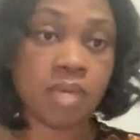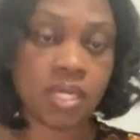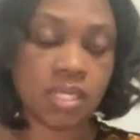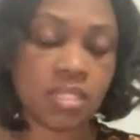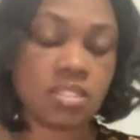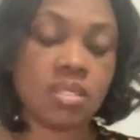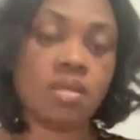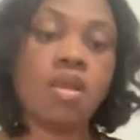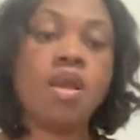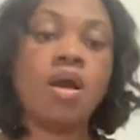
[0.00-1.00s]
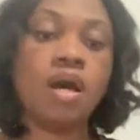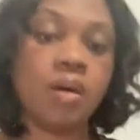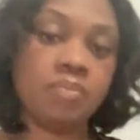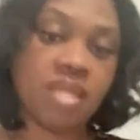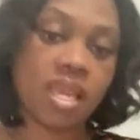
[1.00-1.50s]
money to
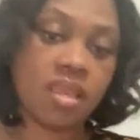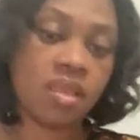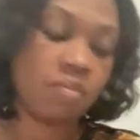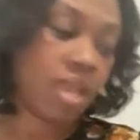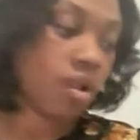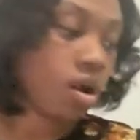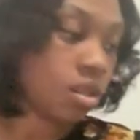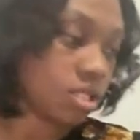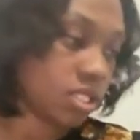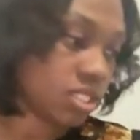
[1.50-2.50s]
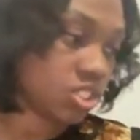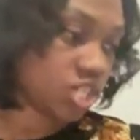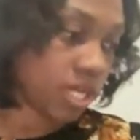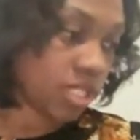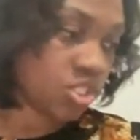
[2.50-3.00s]
update and make all of these
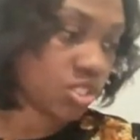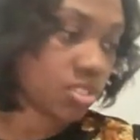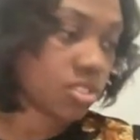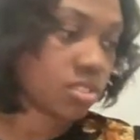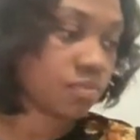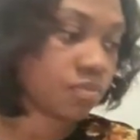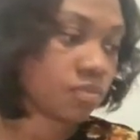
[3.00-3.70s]
changes.